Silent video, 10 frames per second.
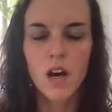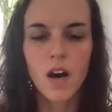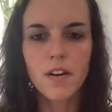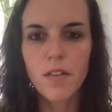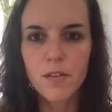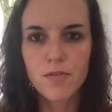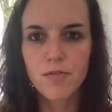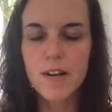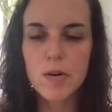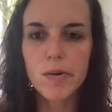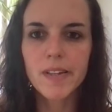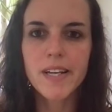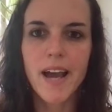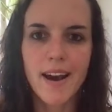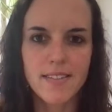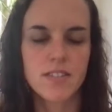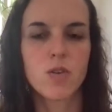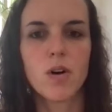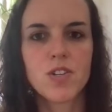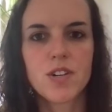Another frequently asked
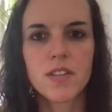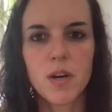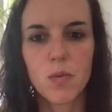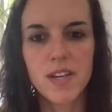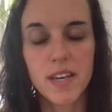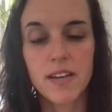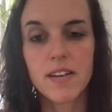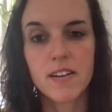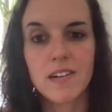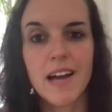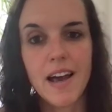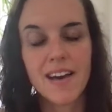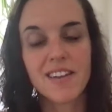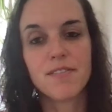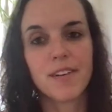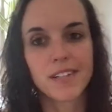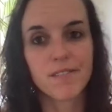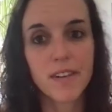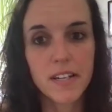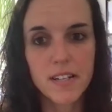question that we get here at
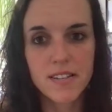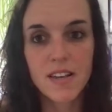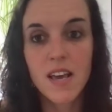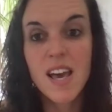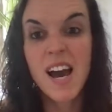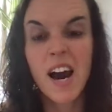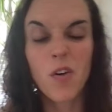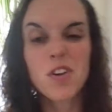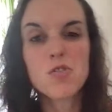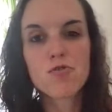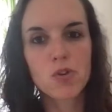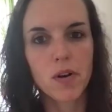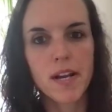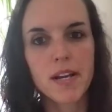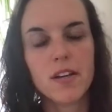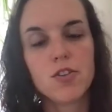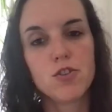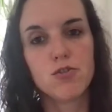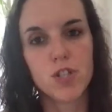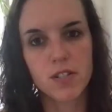Effective Fitness, how do you train
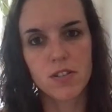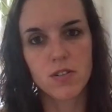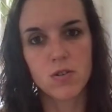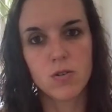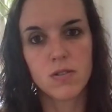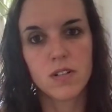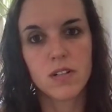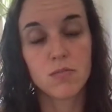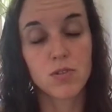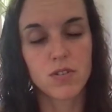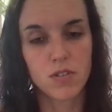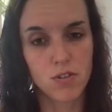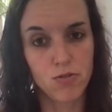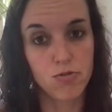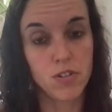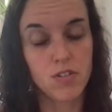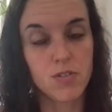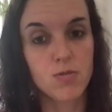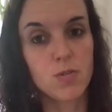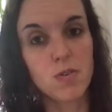jiu-jitsu, Brazilian
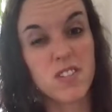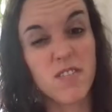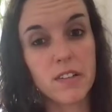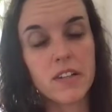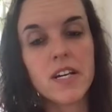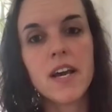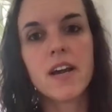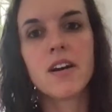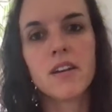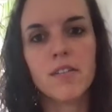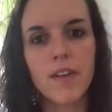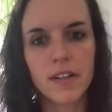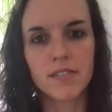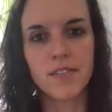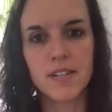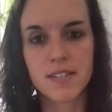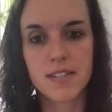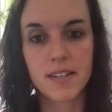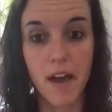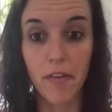jiu-jitsu specifically, and effective fitness
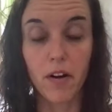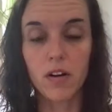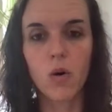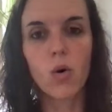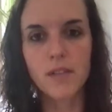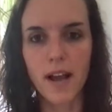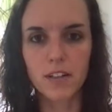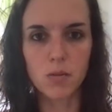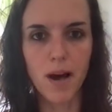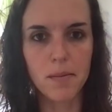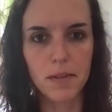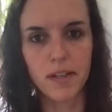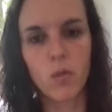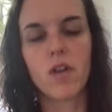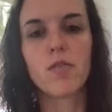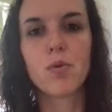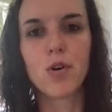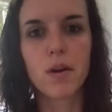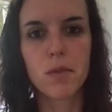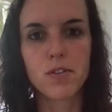together, or tactical bodybuilding, whatever
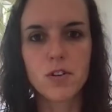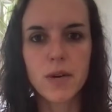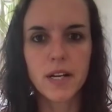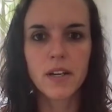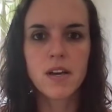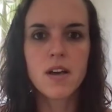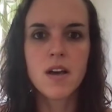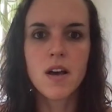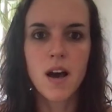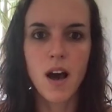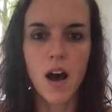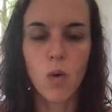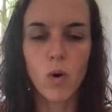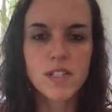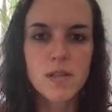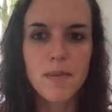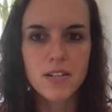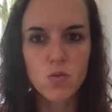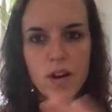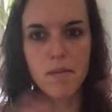program you're doing? What's the
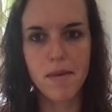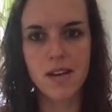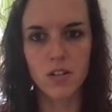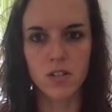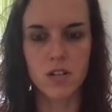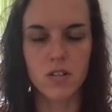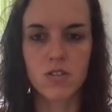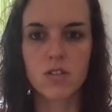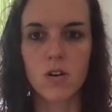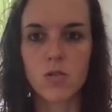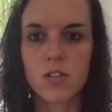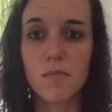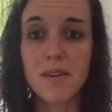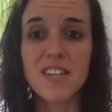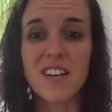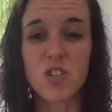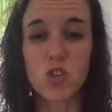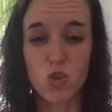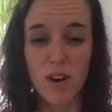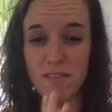best way to manage this? So to be as
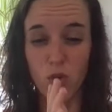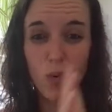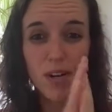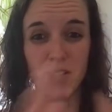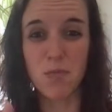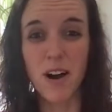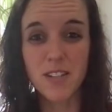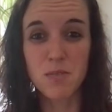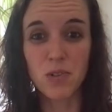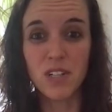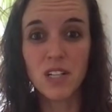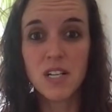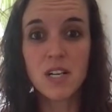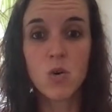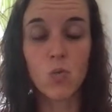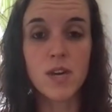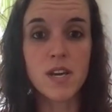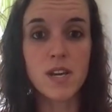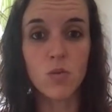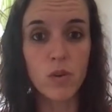straightforward as possible,
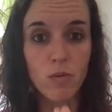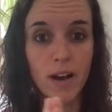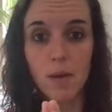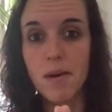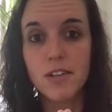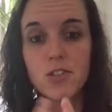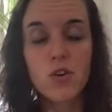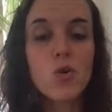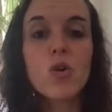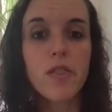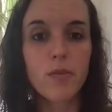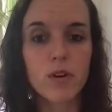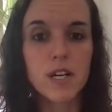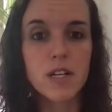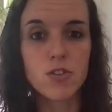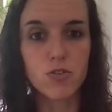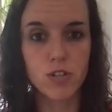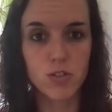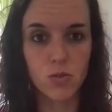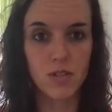we recommend 2 to 3
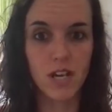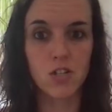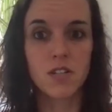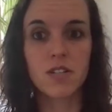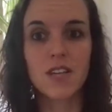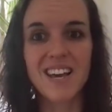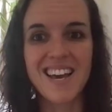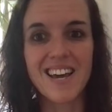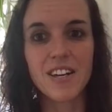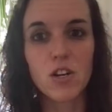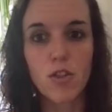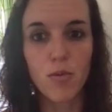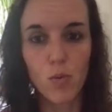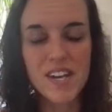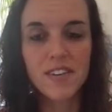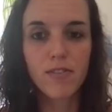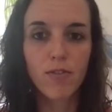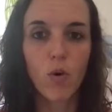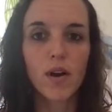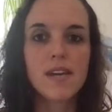jiu-jitsu sessions and 3 to
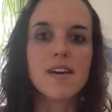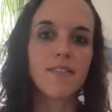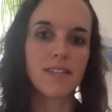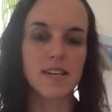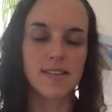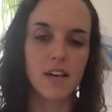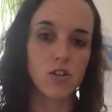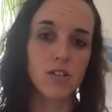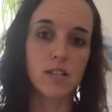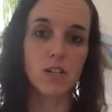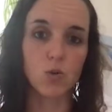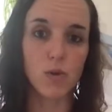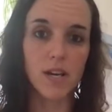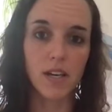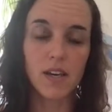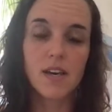4 EFT sessions each week.